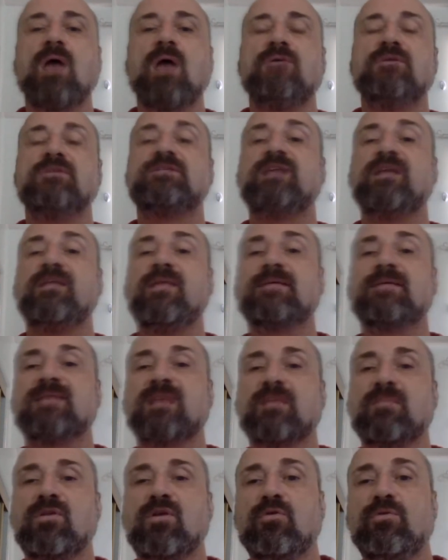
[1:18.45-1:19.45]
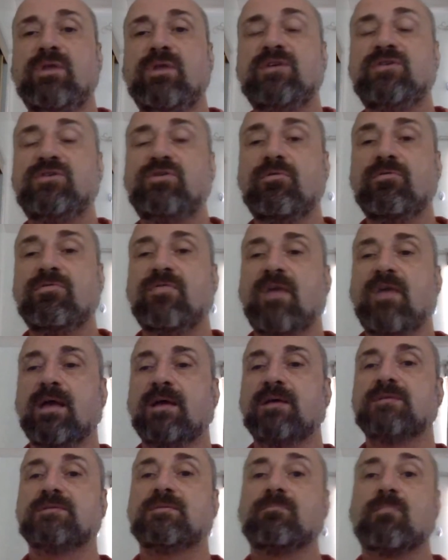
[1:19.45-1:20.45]
To see the exhibit, you'll need two
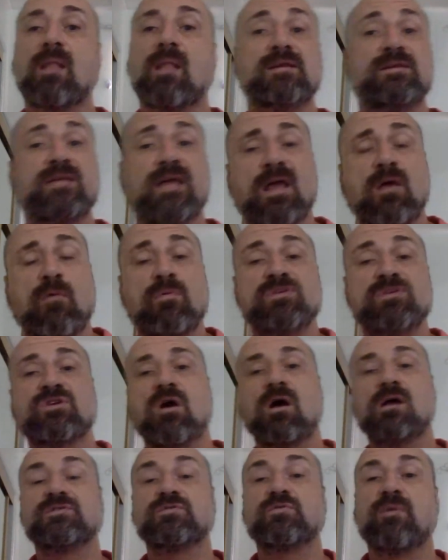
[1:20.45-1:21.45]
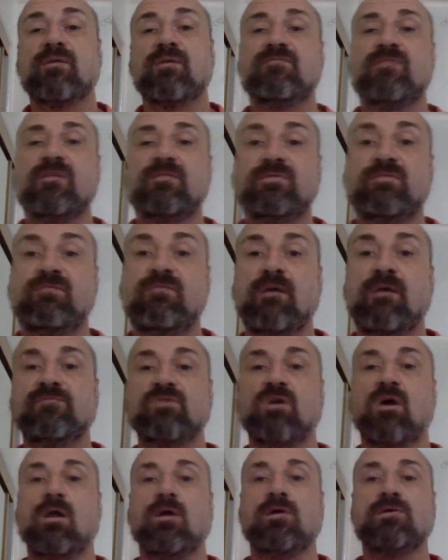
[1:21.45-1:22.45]
things a ticket, which costs around
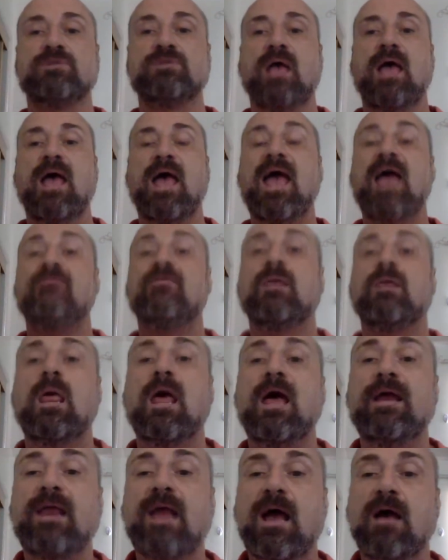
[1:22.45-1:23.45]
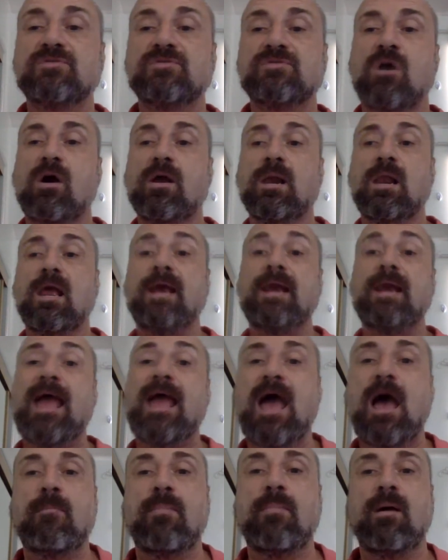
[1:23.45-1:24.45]
$55, and the Lighthouse online
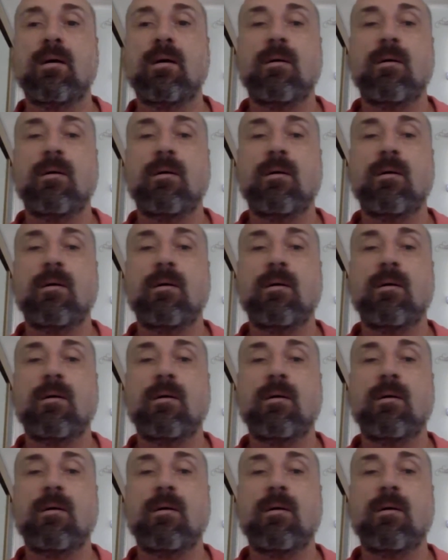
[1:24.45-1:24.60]
app,